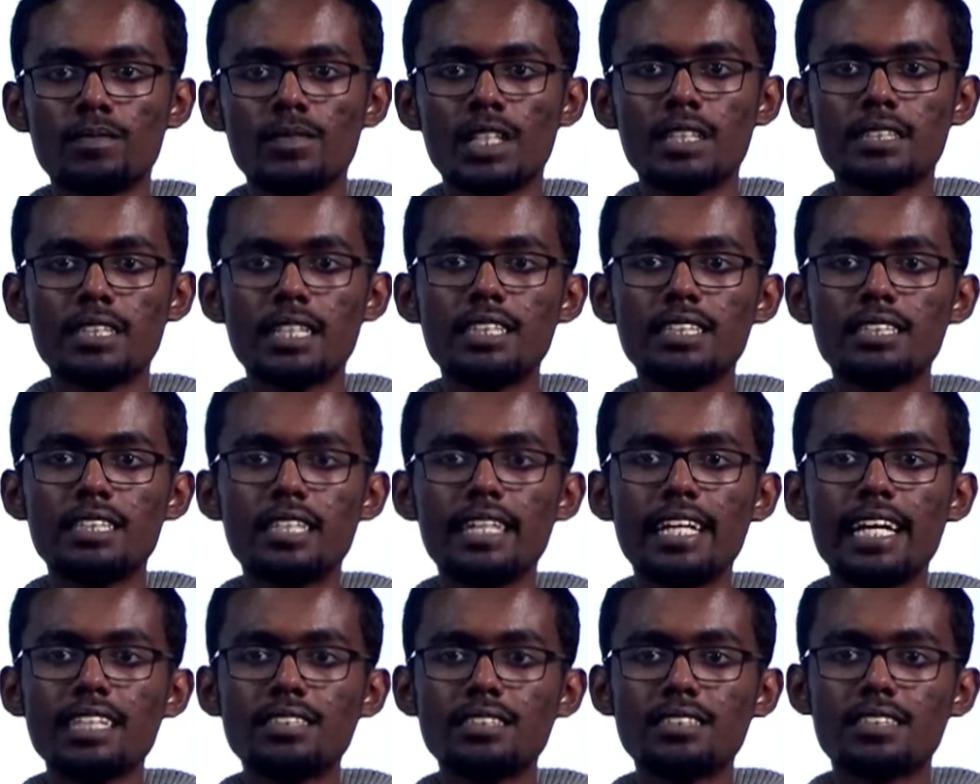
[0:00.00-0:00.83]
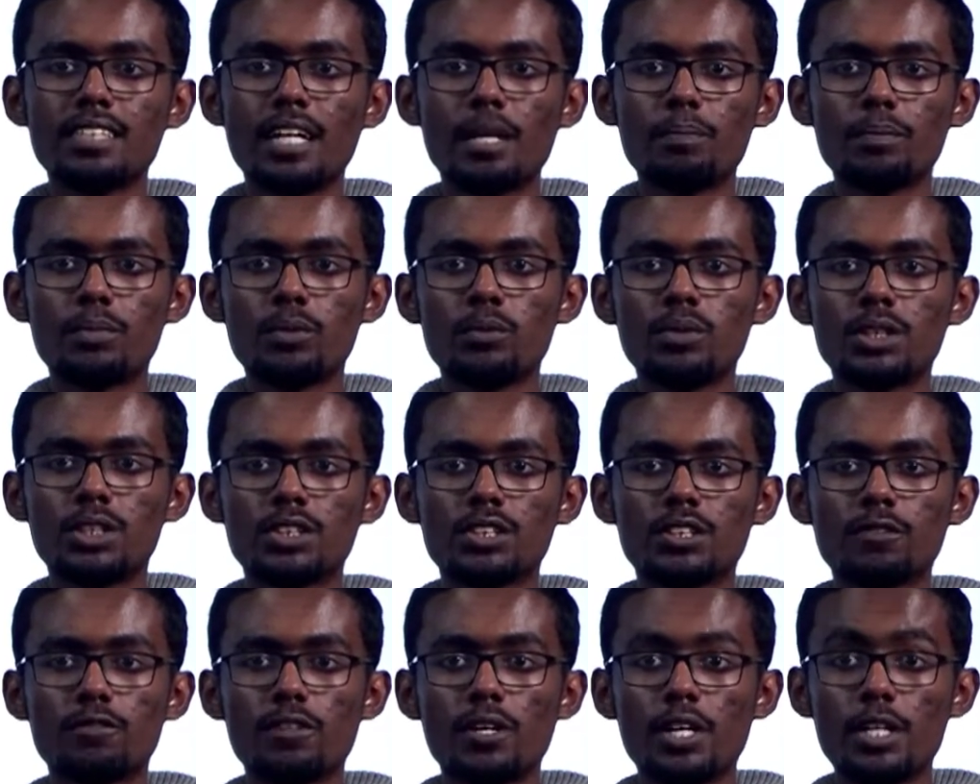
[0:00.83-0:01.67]
Then the next step, which
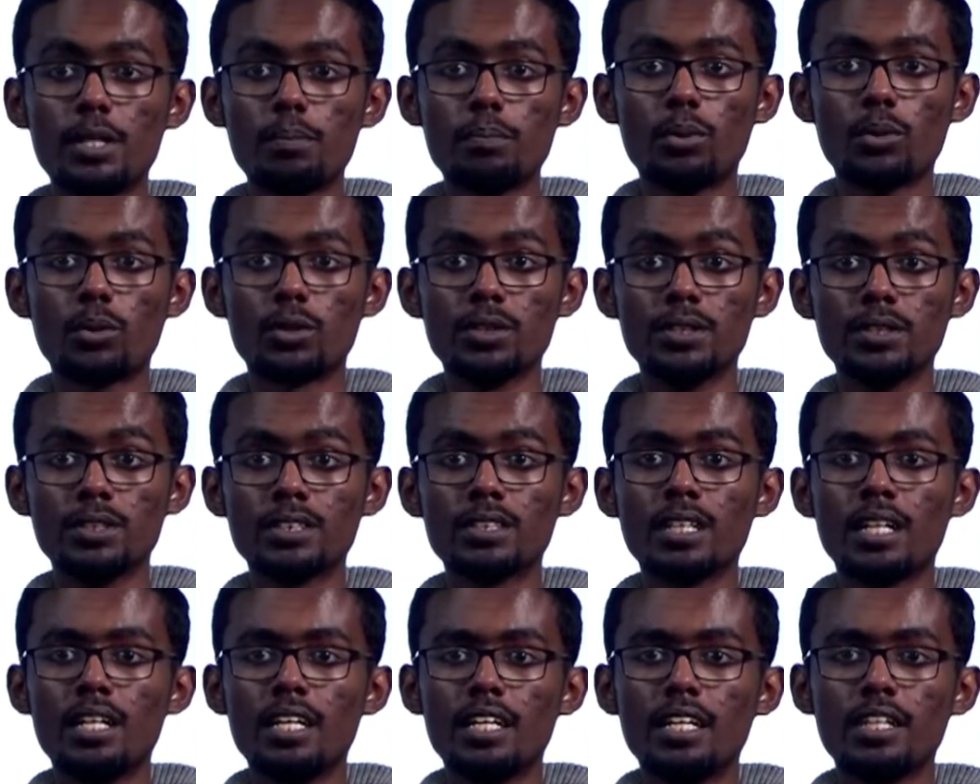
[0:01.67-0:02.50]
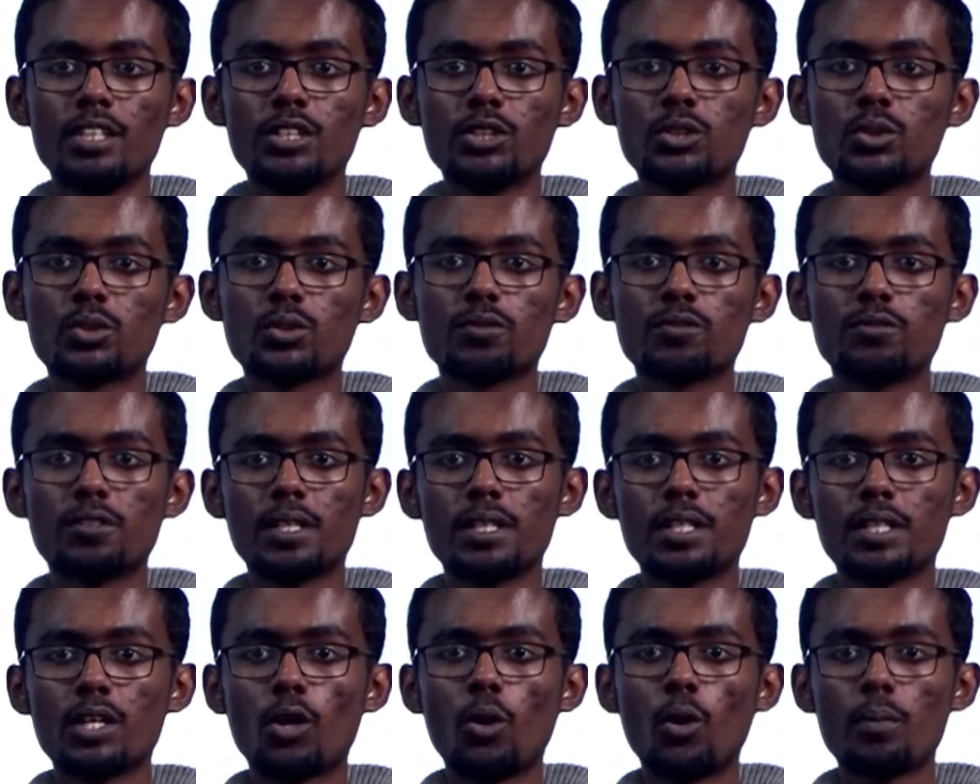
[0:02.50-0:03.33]
is very important, is to fill
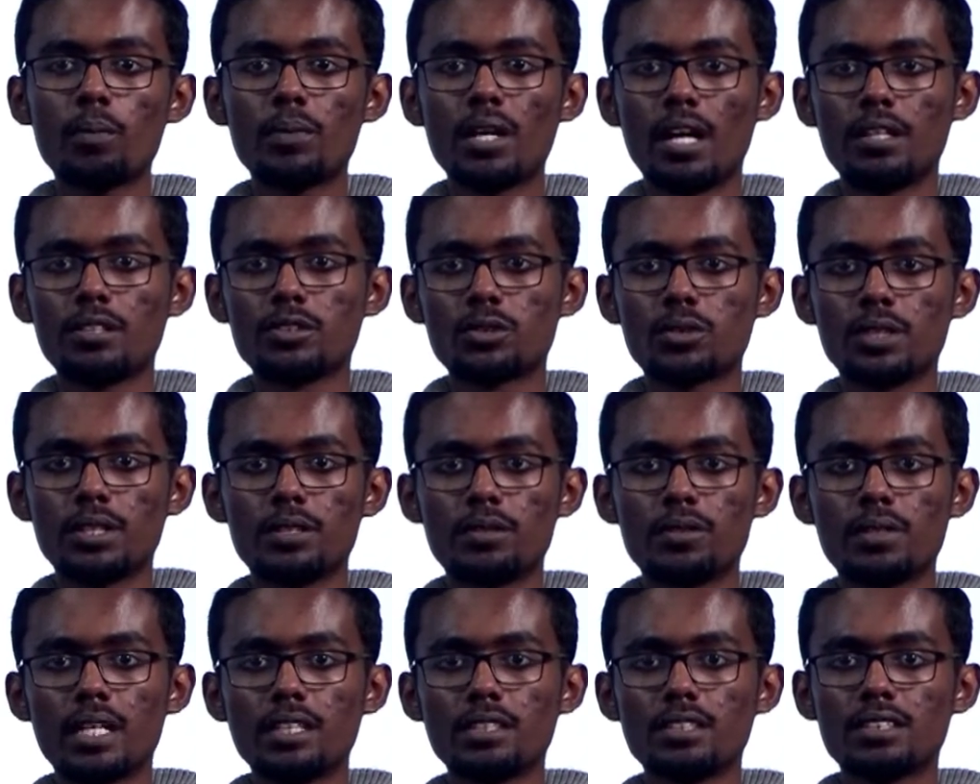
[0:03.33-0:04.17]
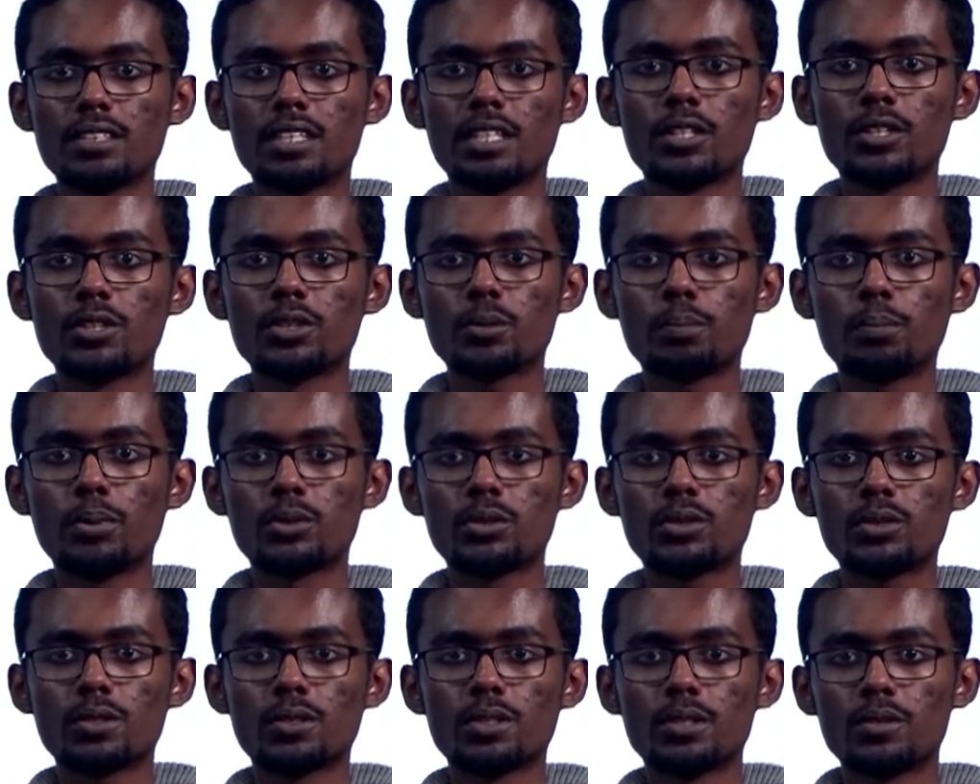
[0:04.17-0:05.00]
in home country address, current
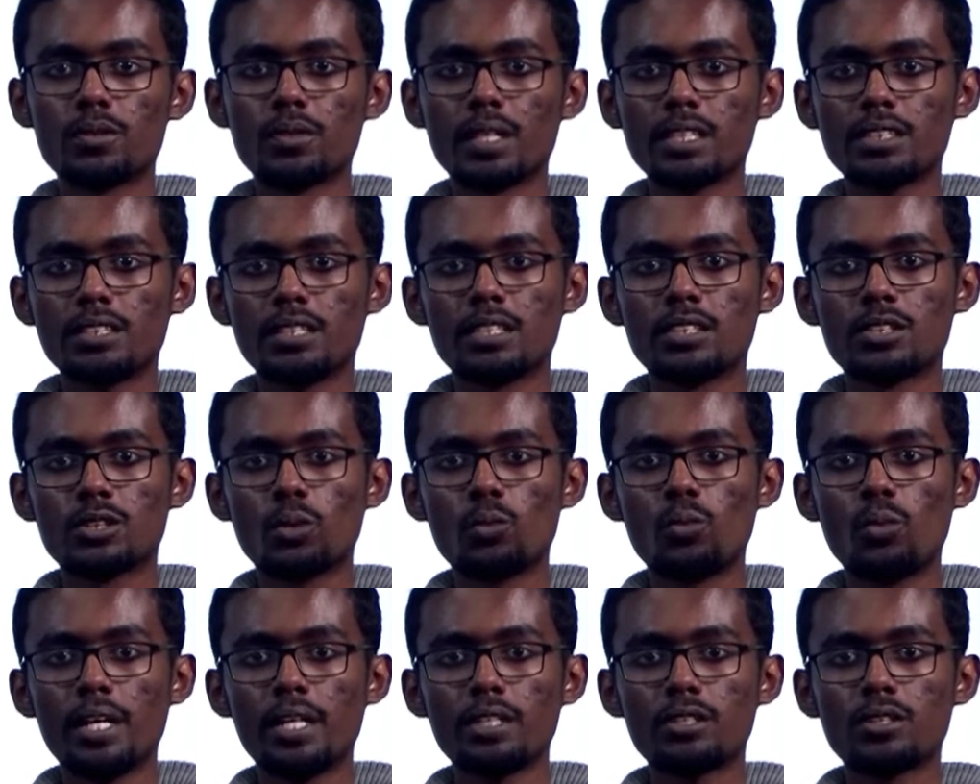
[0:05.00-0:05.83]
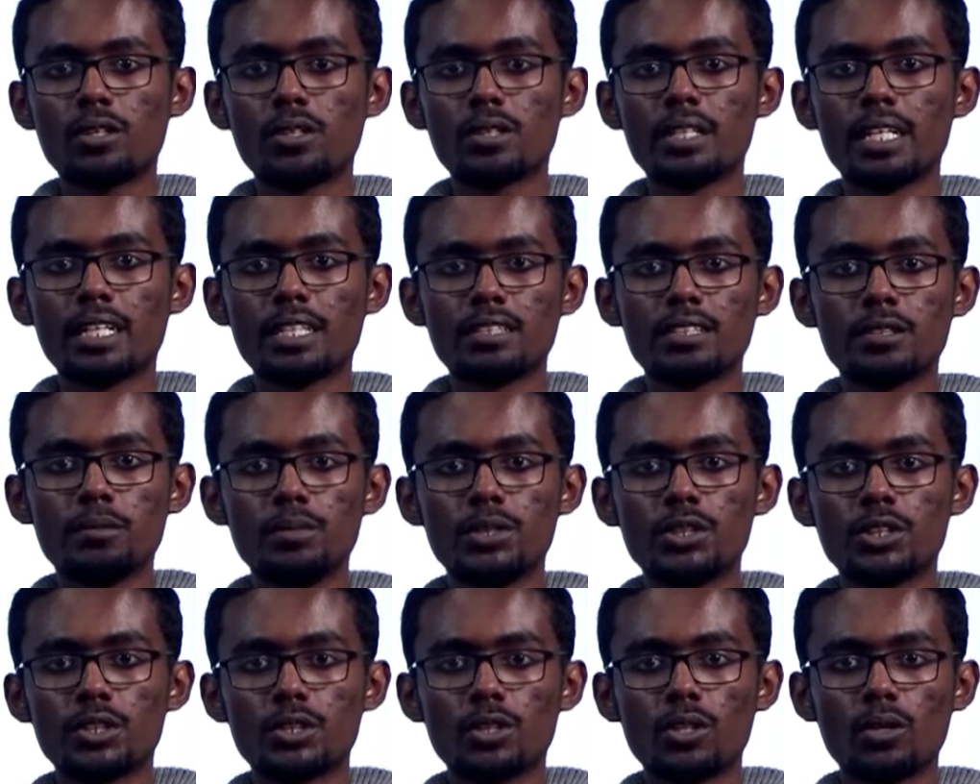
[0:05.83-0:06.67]
postal address, and the way to collect
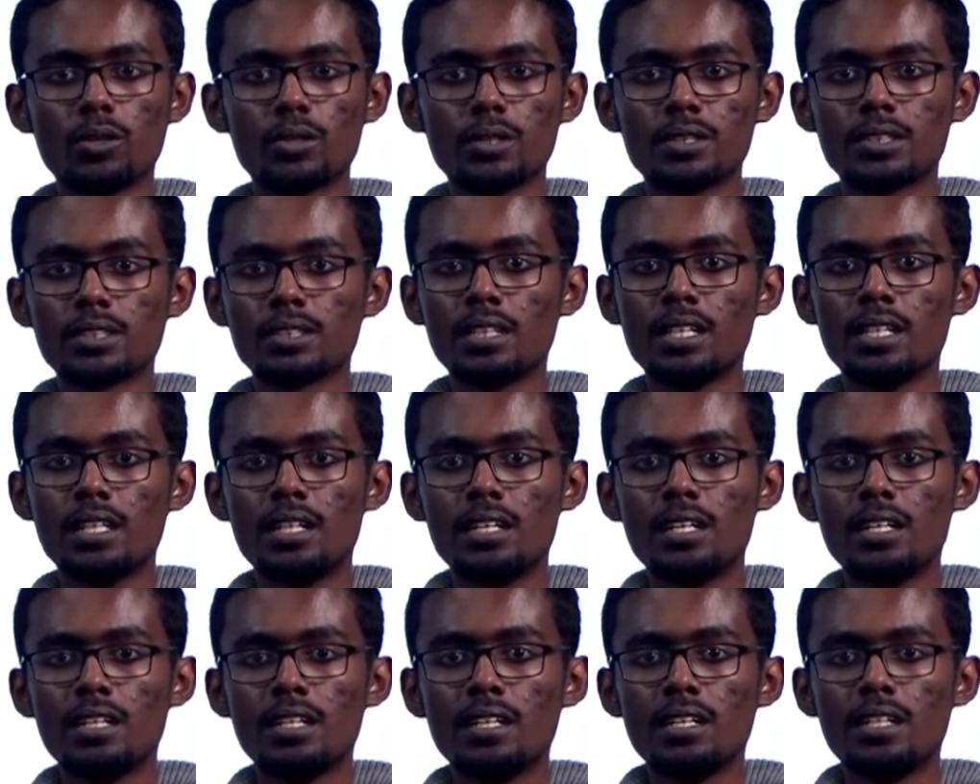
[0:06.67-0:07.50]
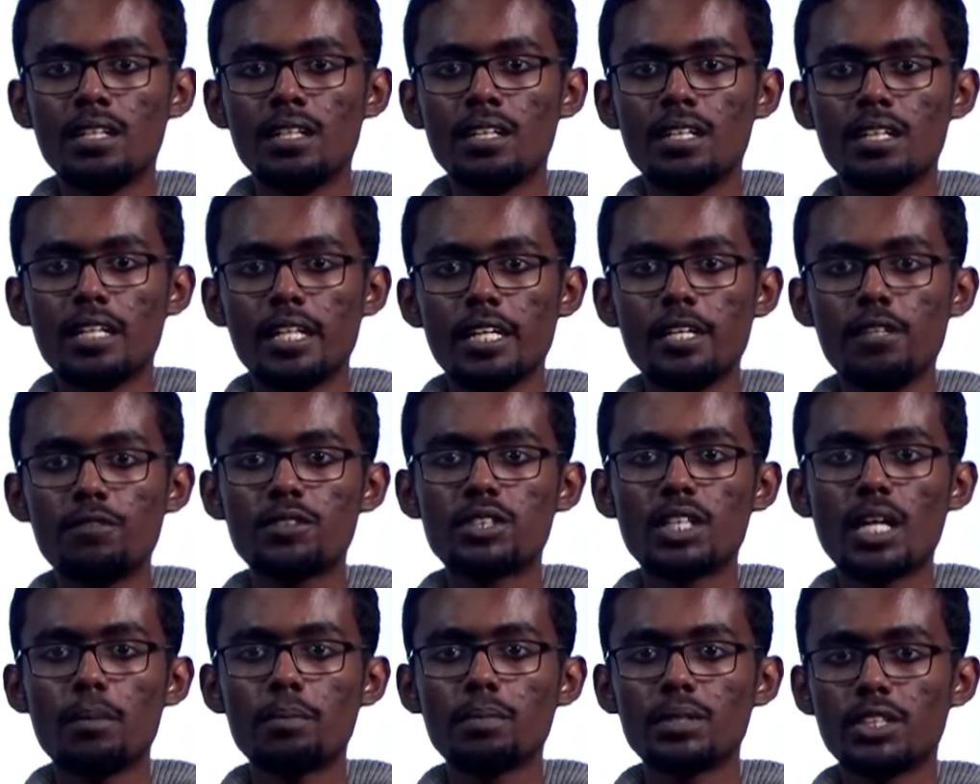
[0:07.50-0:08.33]
admission notice. If
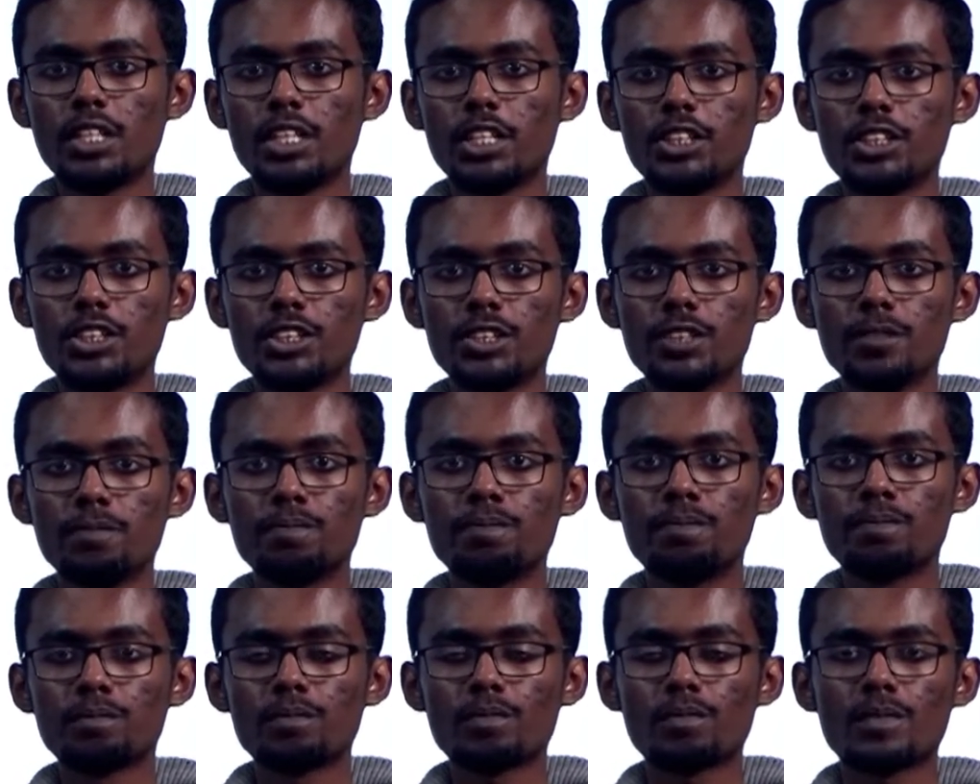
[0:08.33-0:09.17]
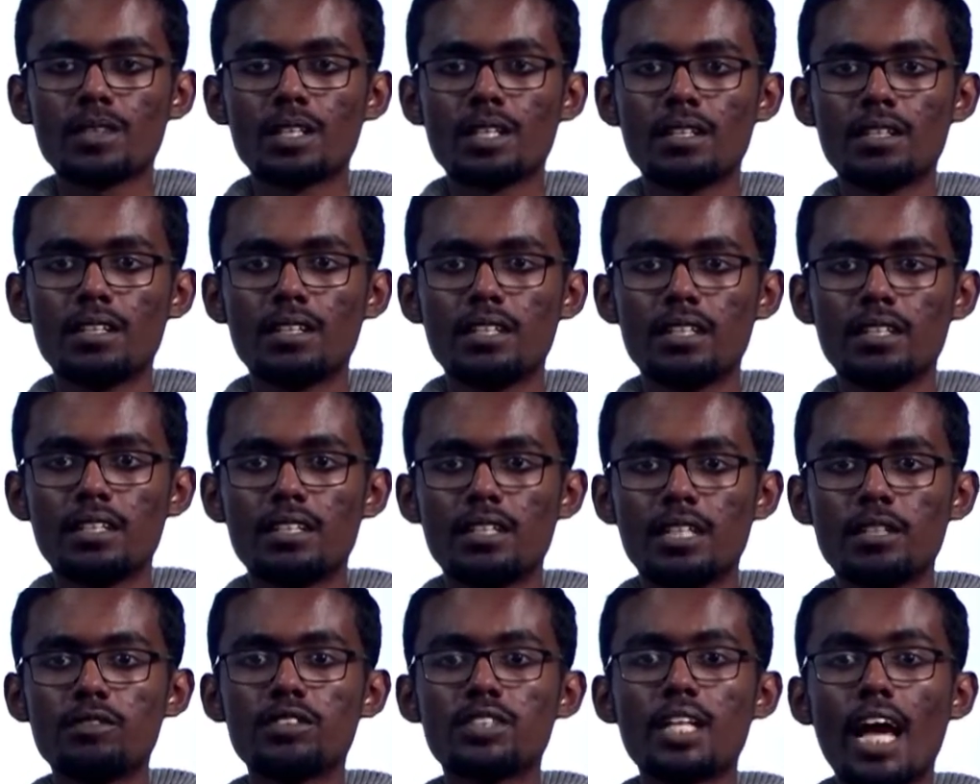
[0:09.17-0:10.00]
the
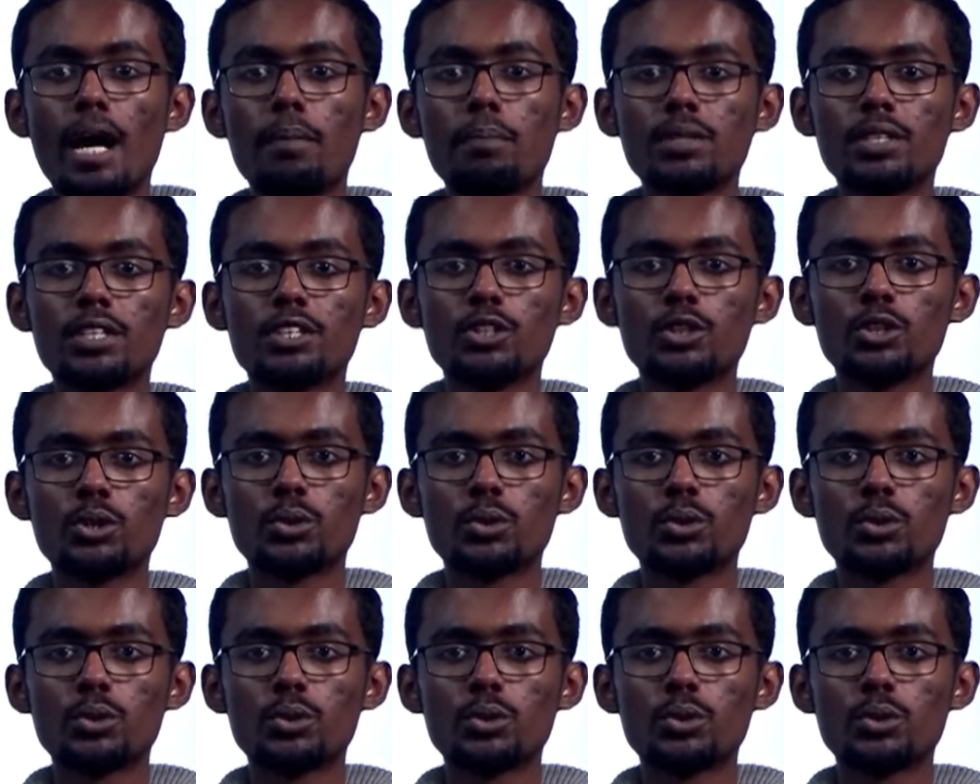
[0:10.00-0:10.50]
applicant